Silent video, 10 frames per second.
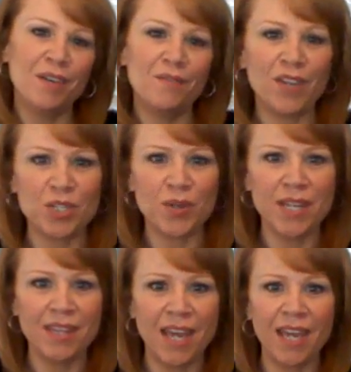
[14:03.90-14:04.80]
victory
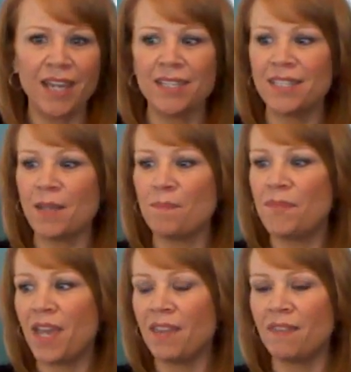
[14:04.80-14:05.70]
things,
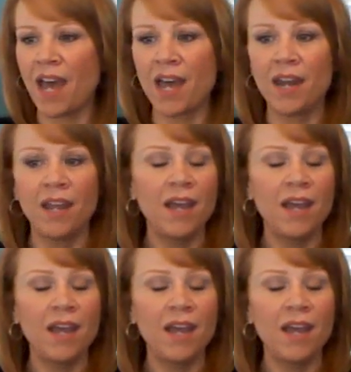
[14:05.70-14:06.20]
something that